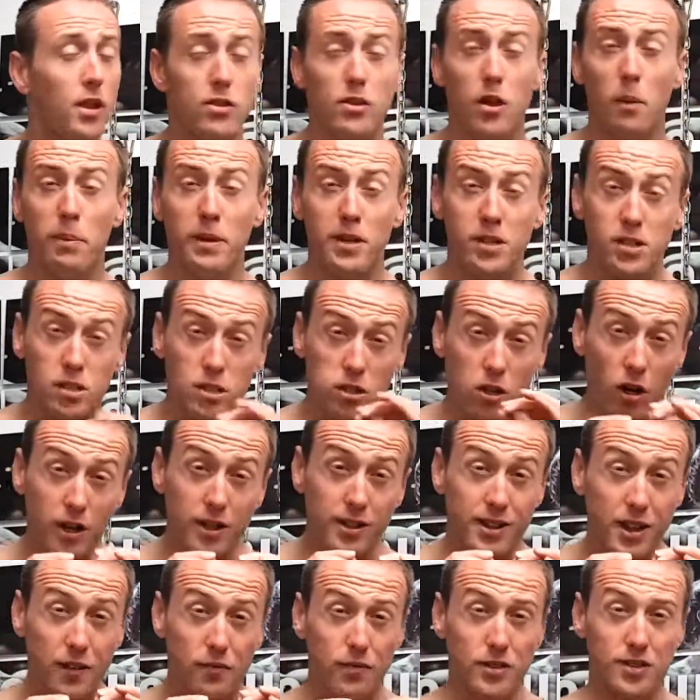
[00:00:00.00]
There'll be
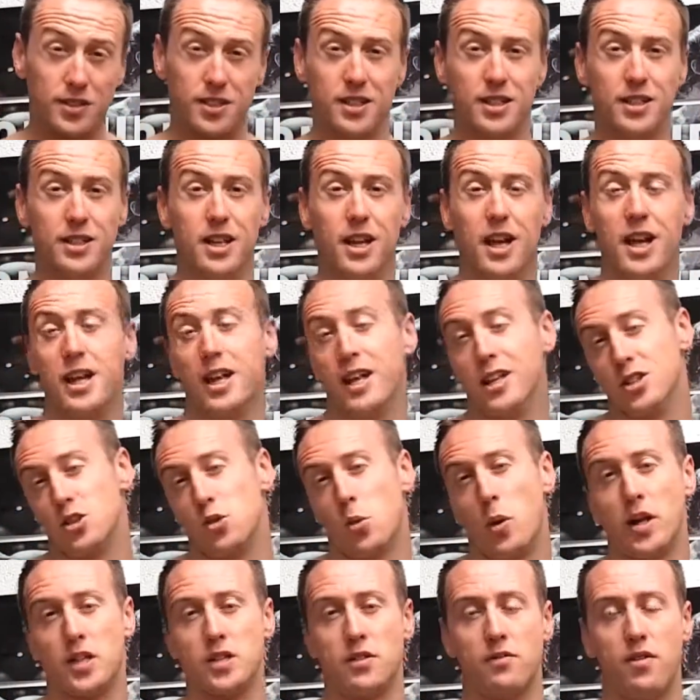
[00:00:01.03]
slight difference in
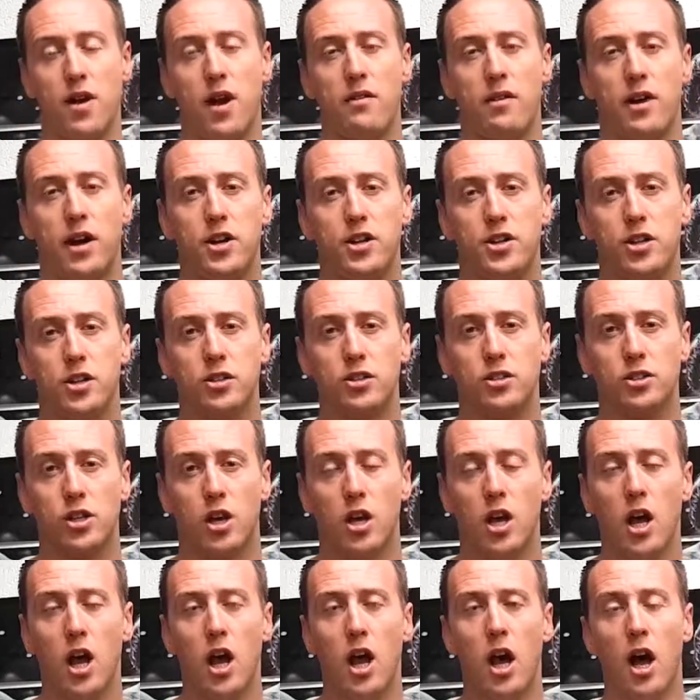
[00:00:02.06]
tweaks and variations
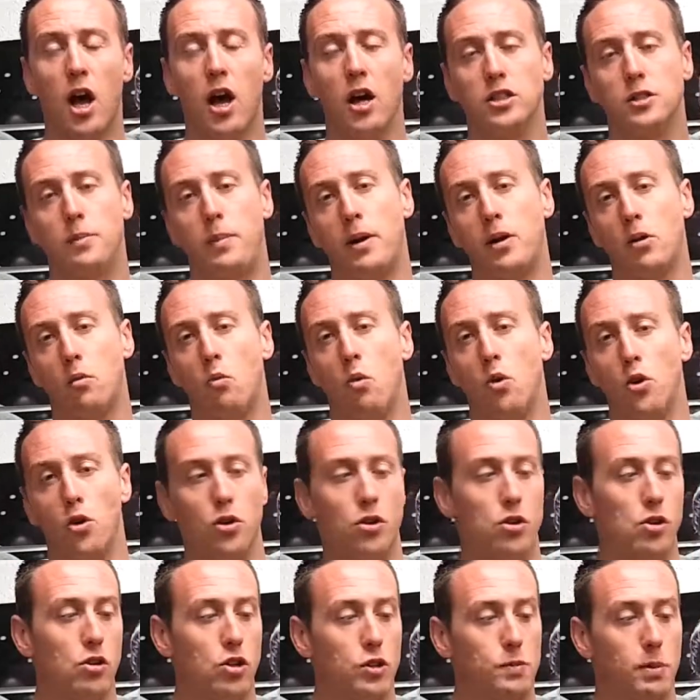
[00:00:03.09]
depending on what
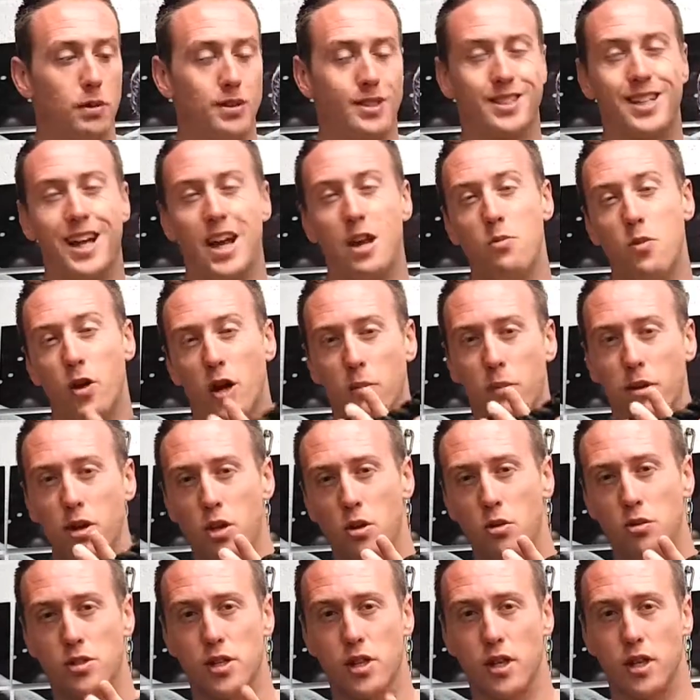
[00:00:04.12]
you use, but today we're going to be
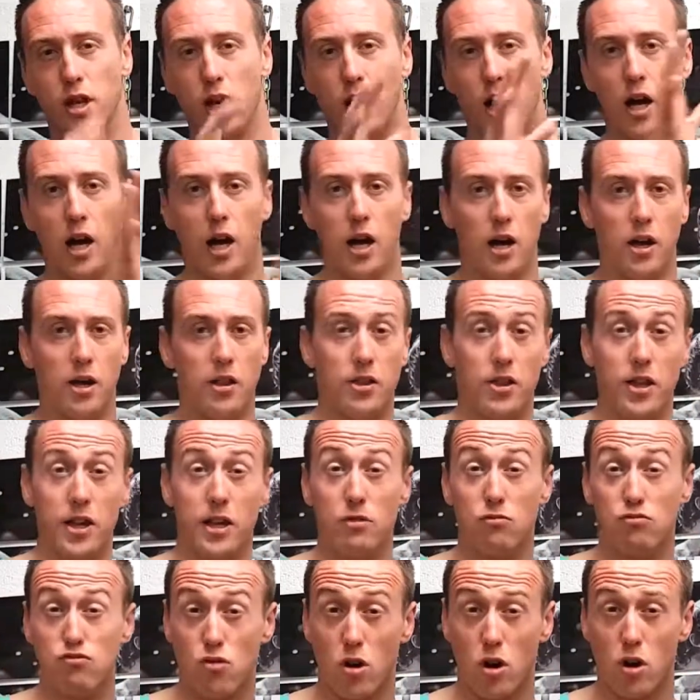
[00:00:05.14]
using
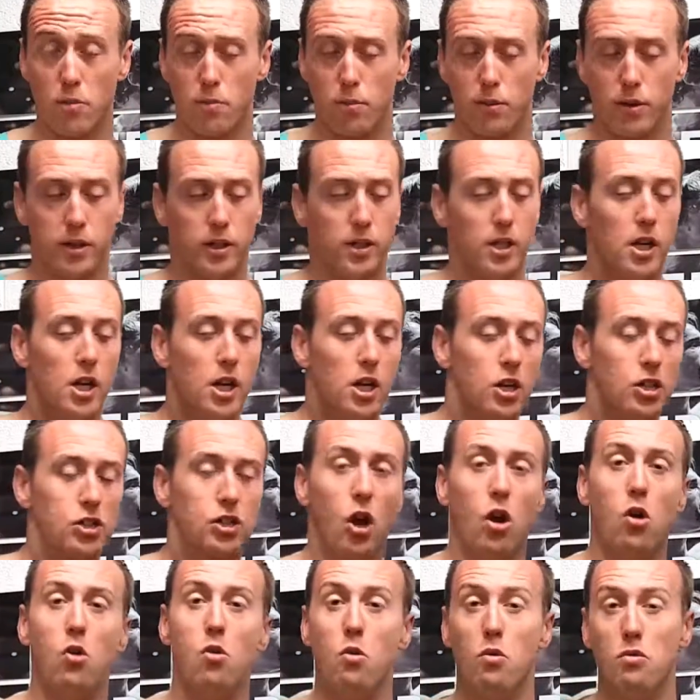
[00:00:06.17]
the rope.
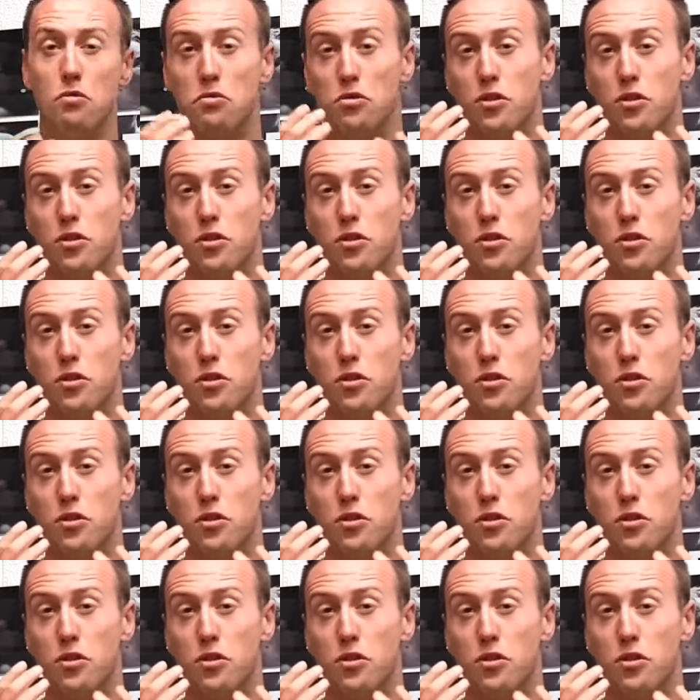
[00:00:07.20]
So